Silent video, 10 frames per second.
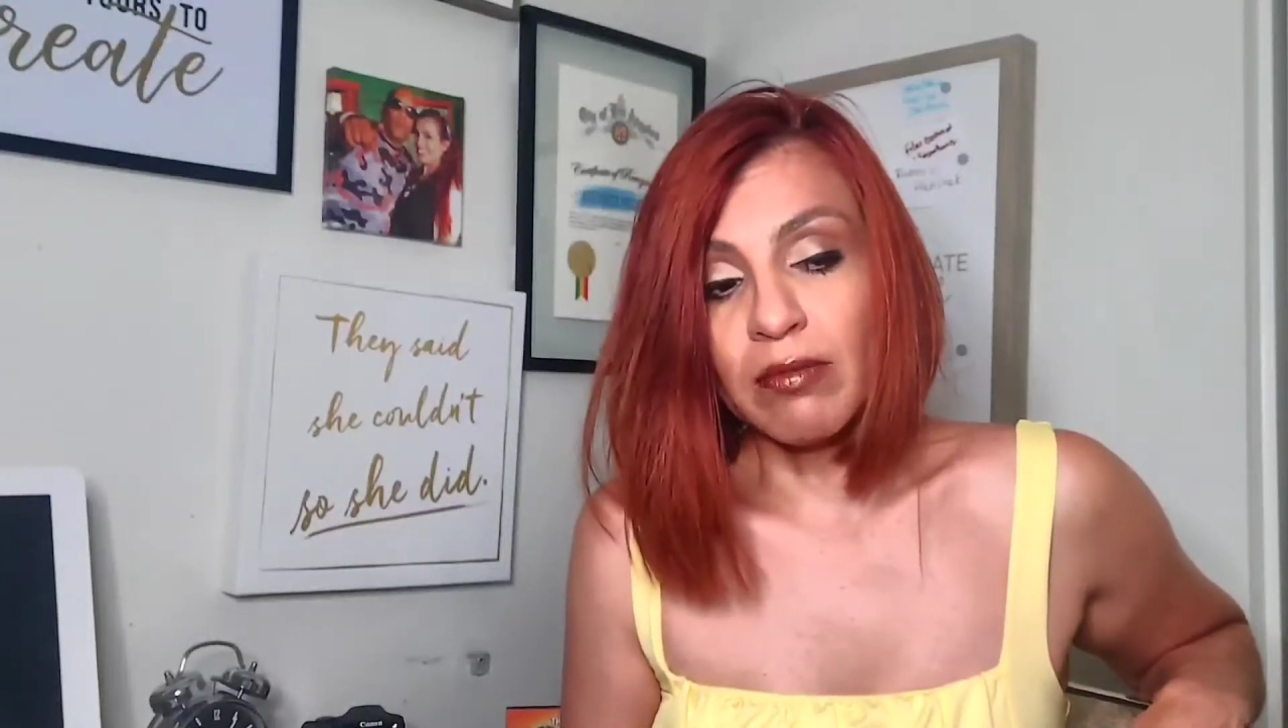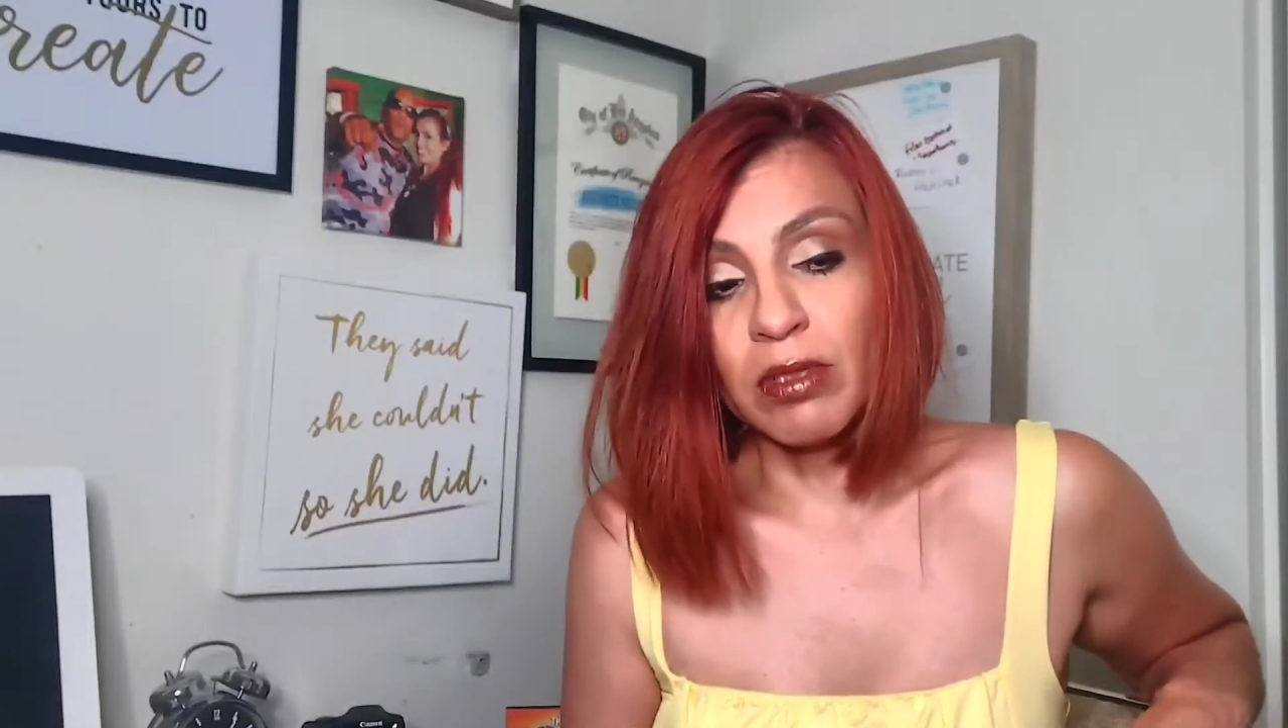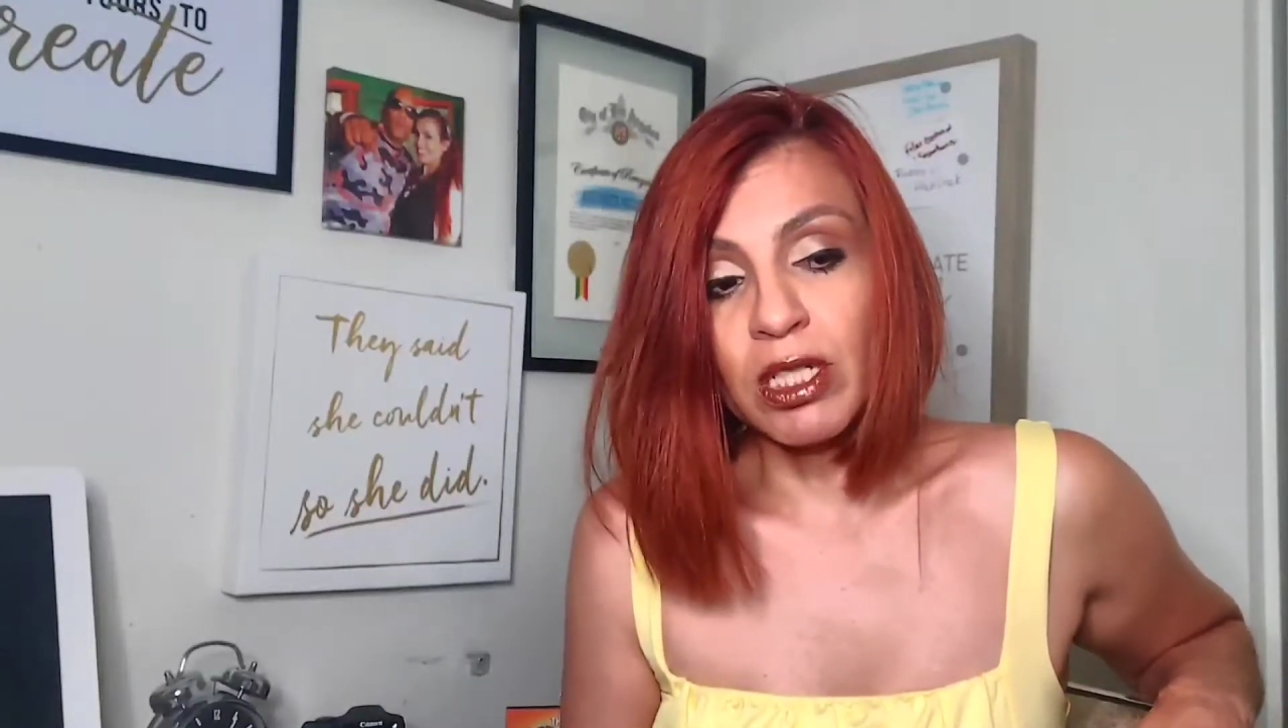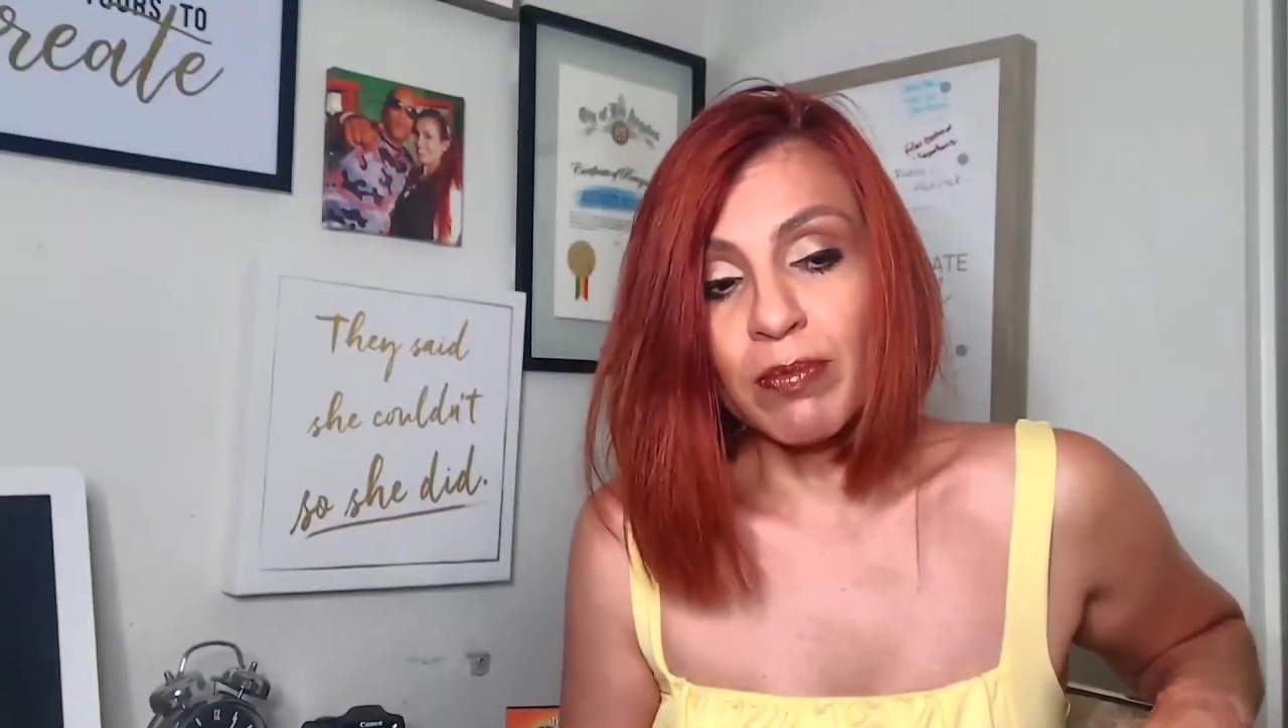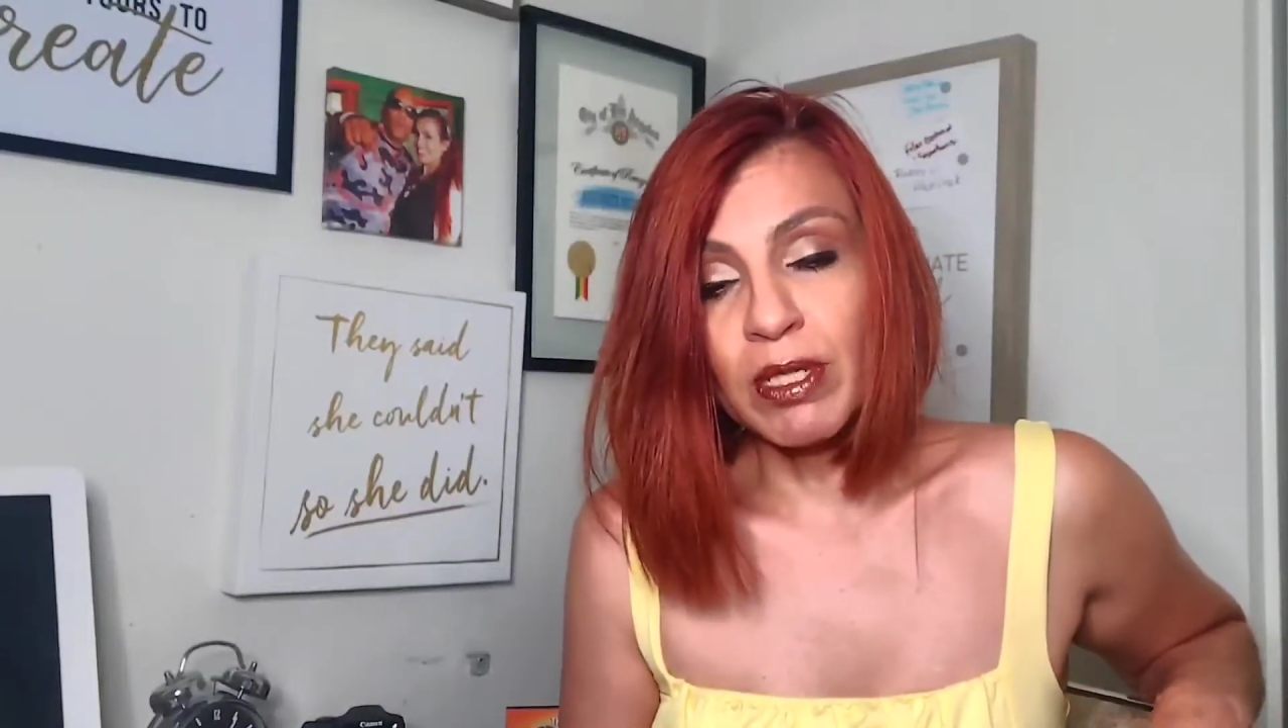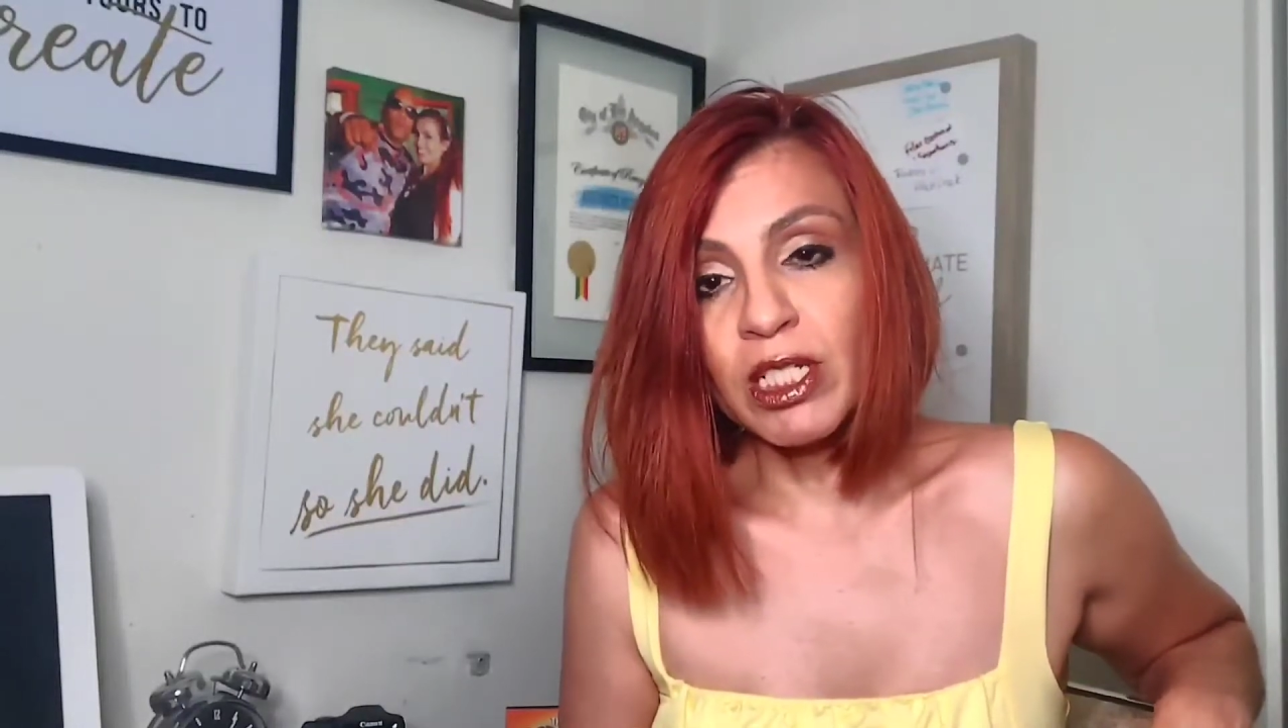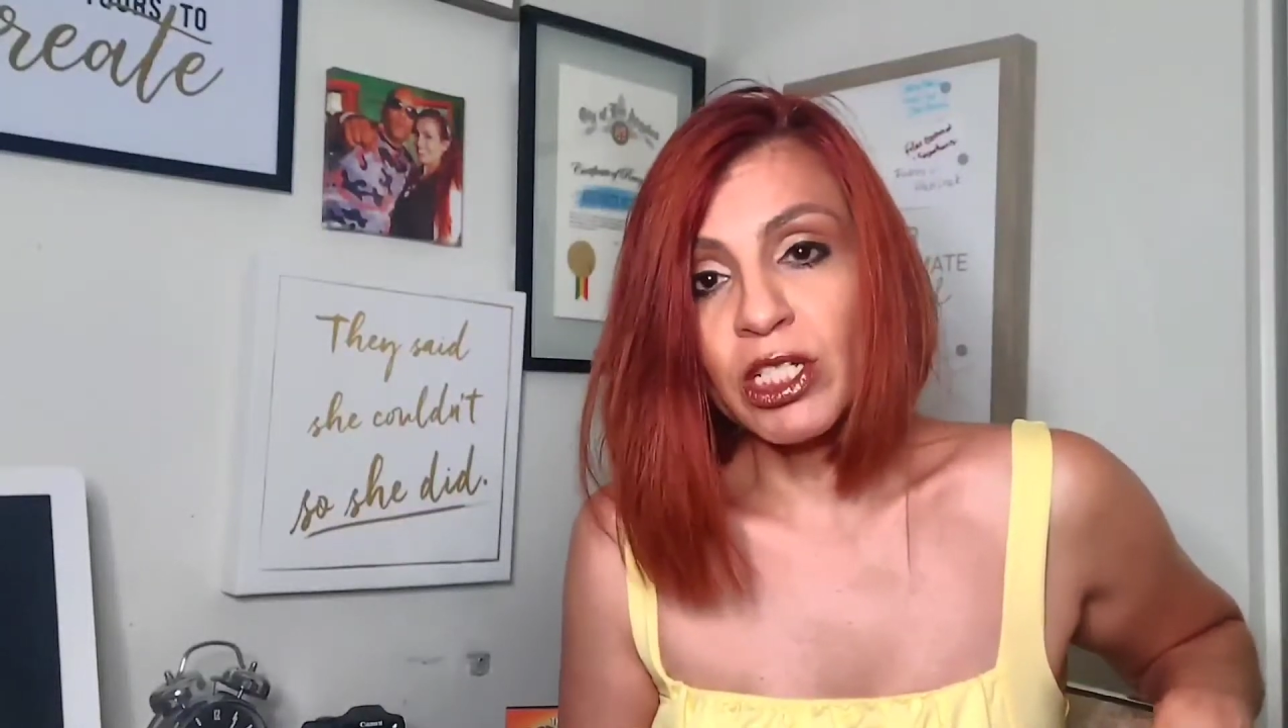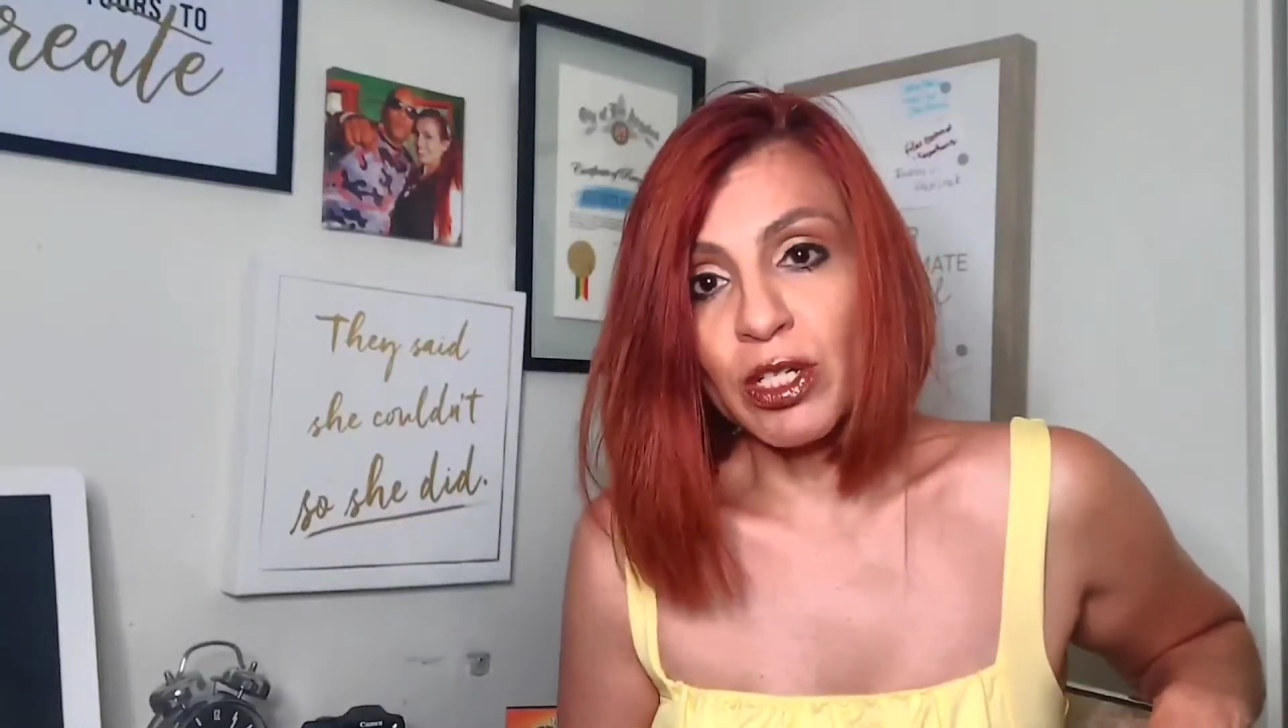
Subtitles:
music business,